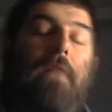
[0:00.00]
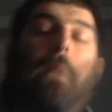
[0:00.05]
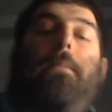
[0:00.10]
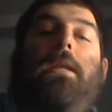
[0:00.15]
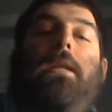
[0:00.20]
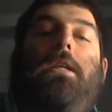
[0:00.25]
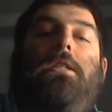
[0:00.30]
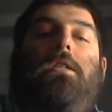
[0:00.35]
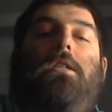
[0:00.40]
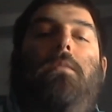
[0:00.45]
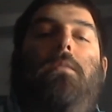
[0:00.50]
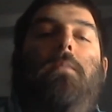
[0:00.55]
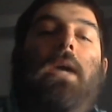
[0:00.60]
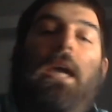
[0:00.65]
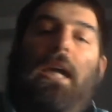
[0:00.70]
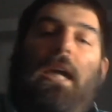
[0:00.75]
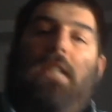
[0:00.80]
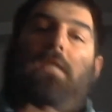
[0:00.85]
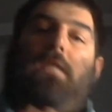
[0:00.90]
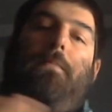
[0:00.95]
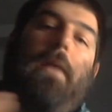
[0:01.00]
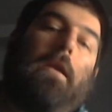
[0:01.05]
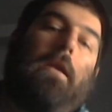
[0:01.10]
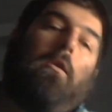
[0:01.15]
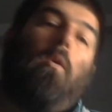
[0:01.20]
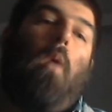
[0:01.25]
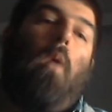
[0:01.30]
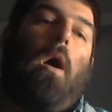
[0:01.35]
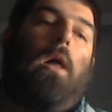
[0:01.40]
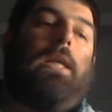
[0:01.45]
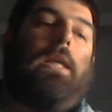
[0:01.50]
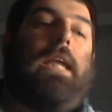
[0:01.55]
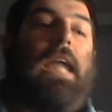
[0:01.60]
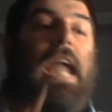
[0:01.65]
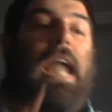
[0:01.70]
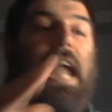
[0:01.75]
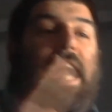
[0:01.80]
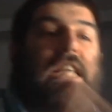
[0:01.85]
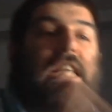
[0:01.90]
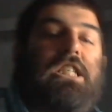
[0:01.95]
Feminism is about
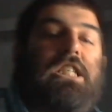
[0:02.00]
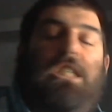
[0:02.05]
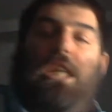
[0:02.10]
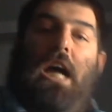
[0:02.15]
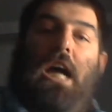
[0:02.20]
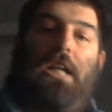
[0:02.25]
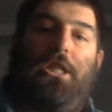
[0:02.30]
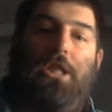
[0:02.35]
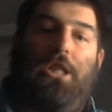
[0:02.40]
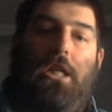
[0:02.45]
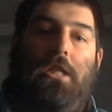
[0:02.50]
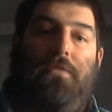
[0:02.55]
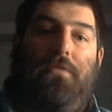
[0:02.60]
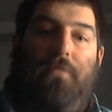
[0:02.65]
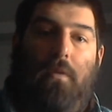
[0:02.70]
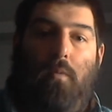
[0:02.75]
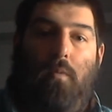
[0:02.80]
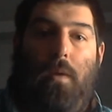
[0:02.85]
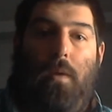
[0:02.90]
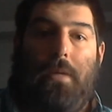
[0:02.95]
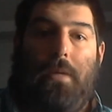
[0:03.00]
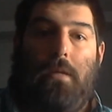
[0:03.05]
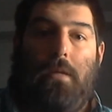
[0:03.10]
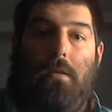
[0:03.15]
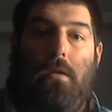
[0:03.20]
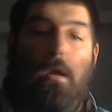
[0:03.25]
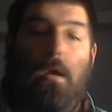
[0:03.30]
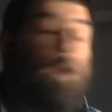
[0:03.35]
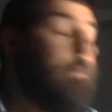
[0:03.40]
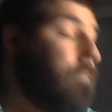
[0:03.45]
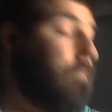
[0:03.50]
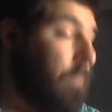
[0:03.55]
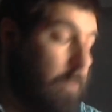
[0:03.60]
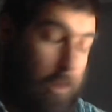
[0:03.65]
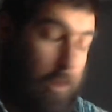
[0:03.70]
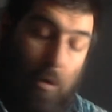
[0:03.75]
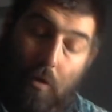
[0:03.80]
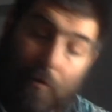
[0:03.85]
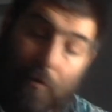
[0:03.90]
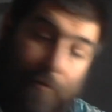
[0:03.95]
equality, it's not just for women.
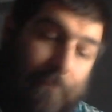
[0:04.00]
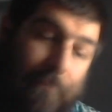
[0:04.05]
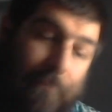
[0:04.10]
You're